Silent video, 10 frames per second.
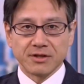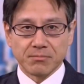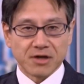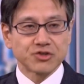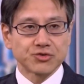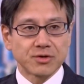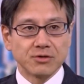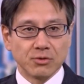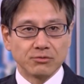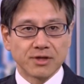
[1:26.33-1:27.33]
in the
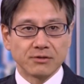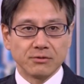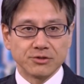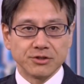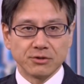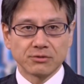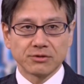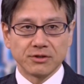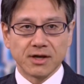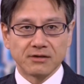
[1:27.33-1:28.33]
mature node technology,
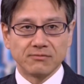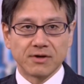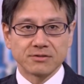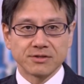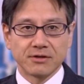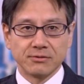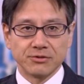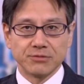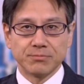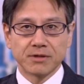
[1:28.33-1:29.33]
not in advanced
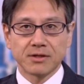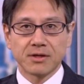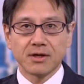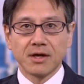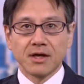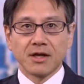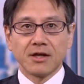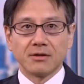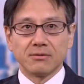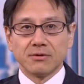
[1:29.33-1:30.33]
technology. But
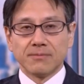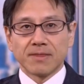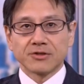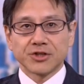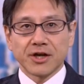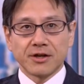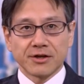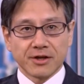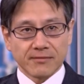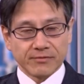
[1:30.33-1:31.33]

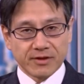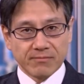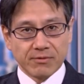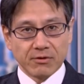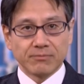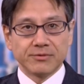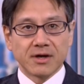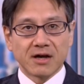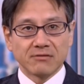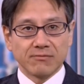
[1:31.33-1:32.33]
China can develop
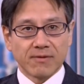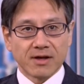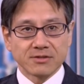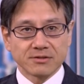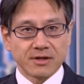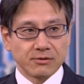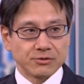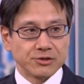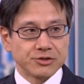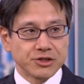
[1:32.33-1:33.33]
the advanced
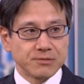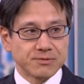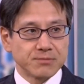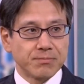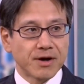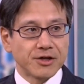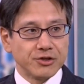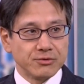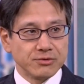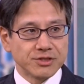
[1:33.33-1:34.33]
technology chips by
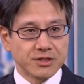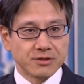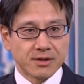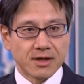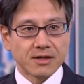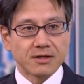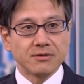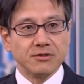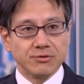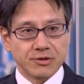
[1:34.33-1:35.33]
using the
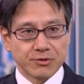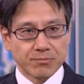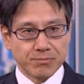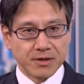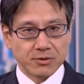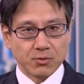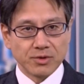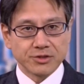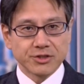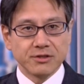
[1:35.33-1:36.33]
equipment
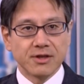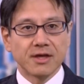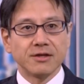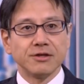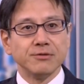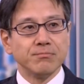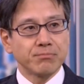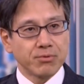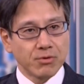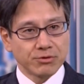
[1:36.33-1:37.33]
which they
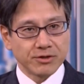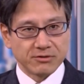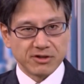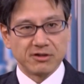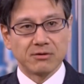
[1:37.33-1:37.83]
imported